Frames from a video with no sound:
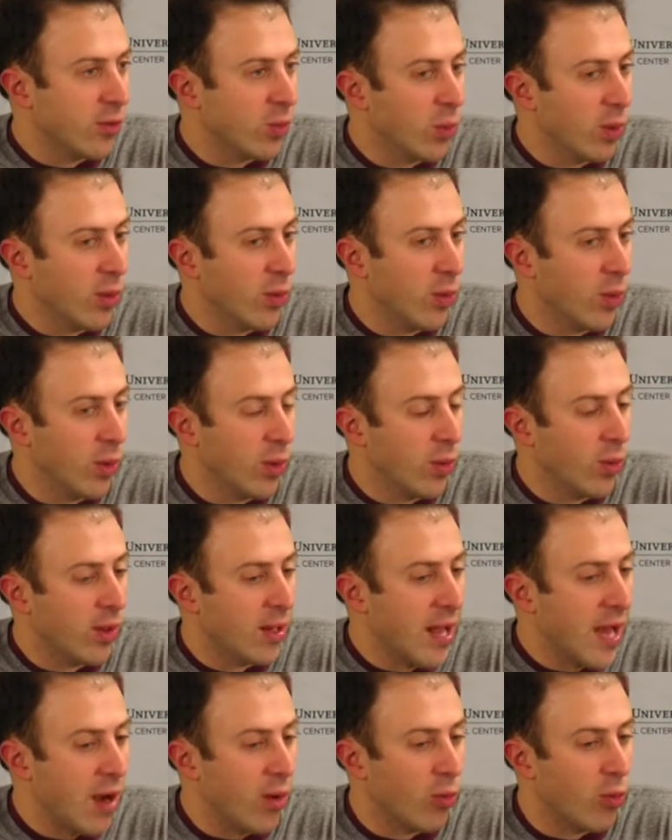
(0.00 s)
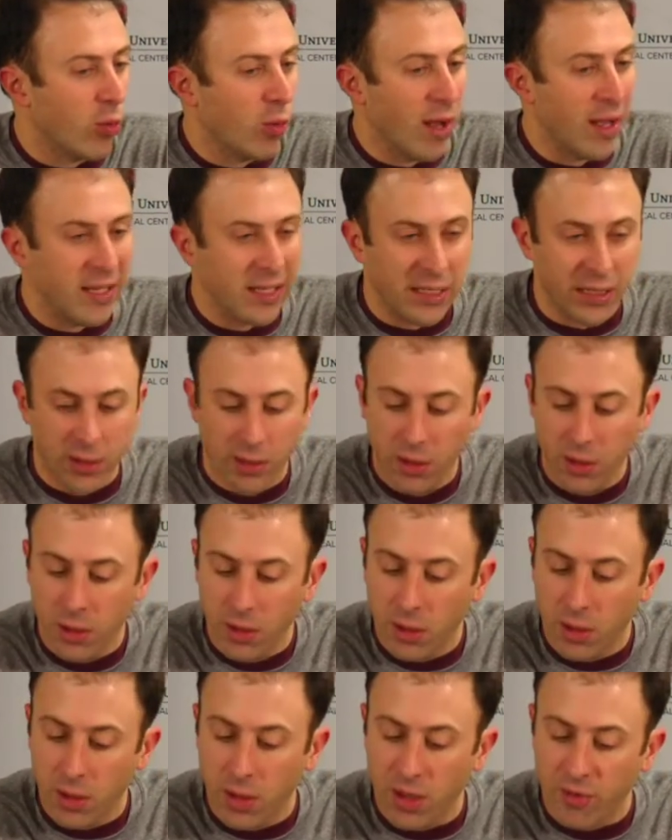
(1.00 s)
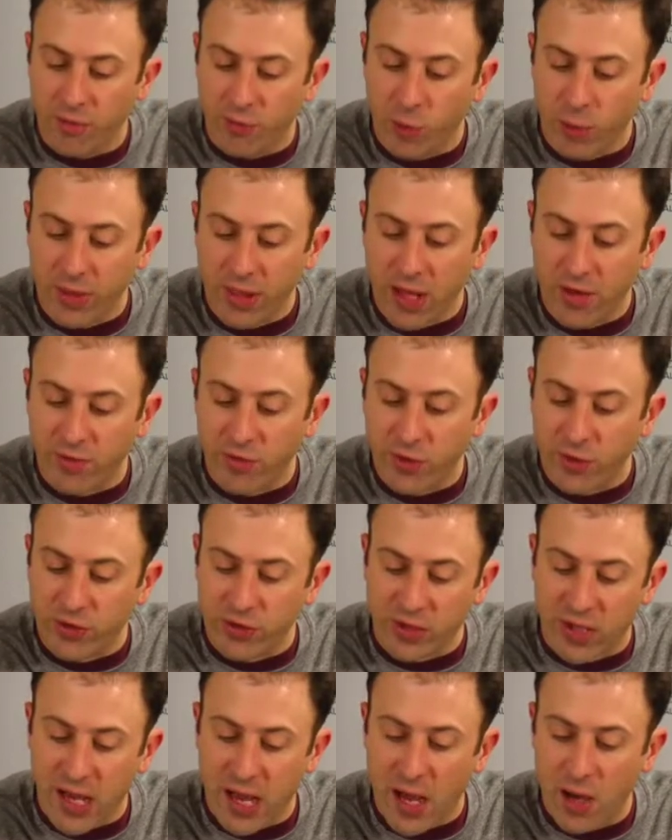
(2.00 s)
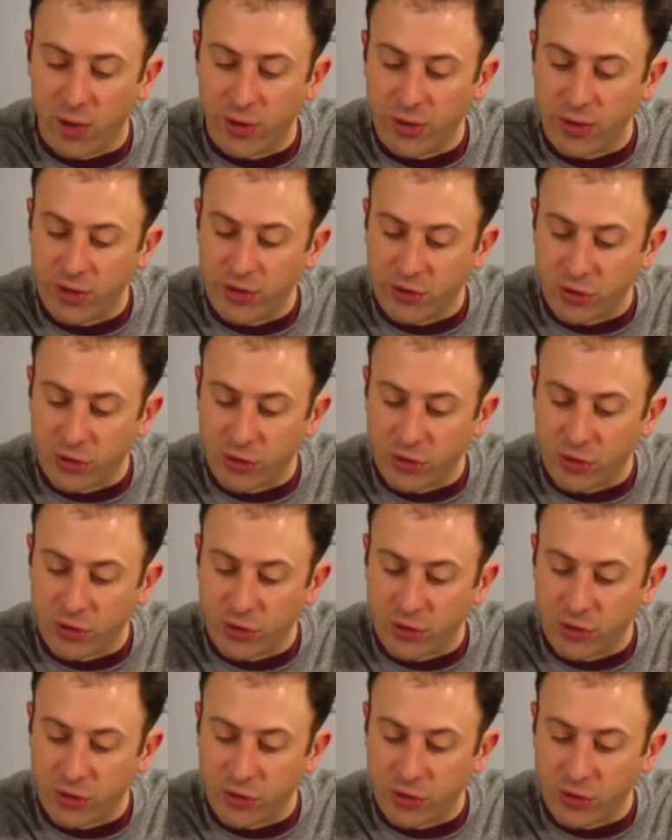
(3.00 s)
and we were not ready for that physicality.